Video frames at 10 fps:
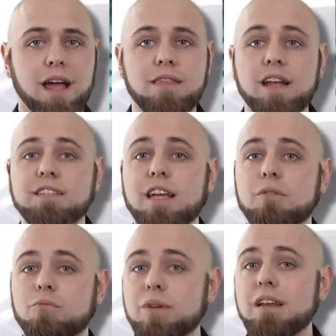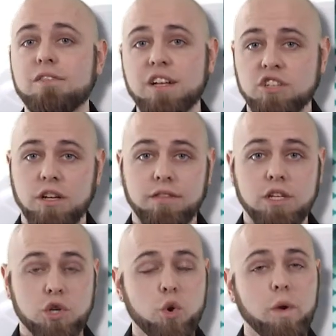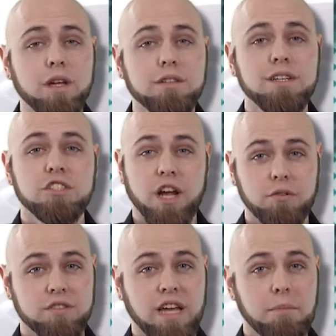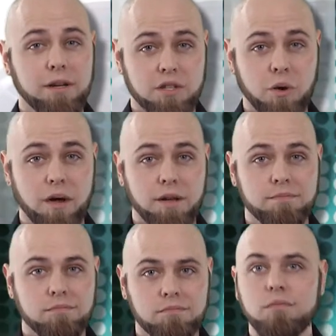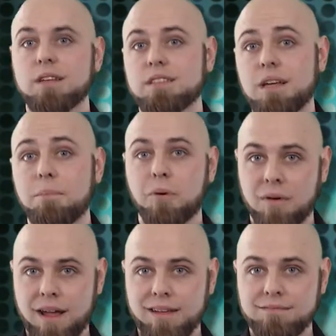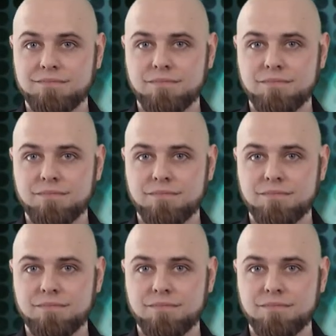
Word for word: that is a reinvention of the two-wheeled gyroscopic toy. Simple, right?